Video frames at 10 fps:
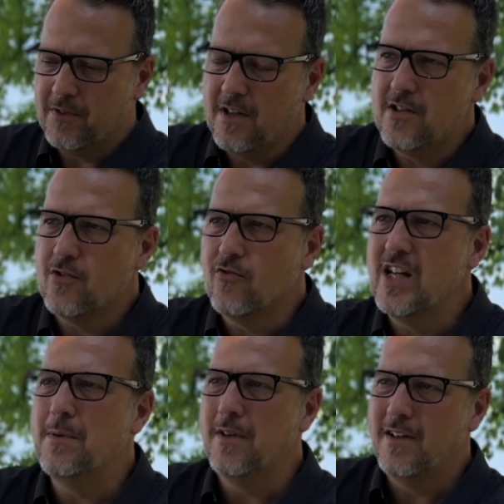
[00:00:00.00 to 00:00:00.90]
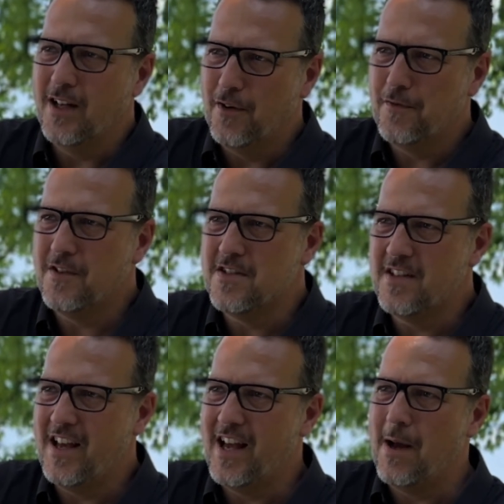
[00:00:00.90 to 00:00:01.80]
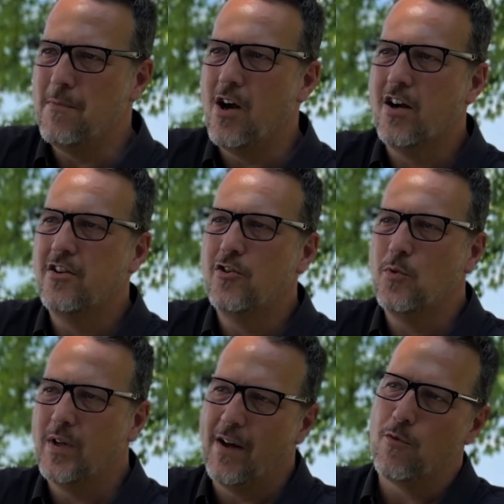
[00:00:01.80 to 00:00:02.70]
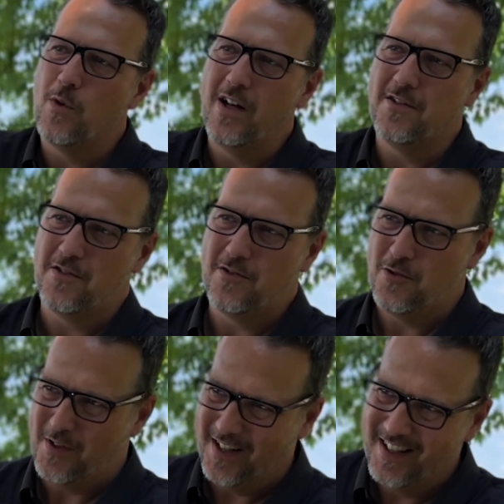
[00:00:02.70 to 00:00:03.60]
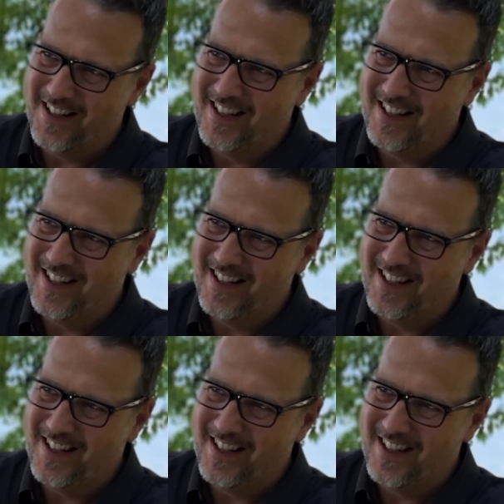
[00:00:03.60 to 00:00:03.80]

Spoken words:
disagreeable enough to say, I'm not going to do what everyone else is doing.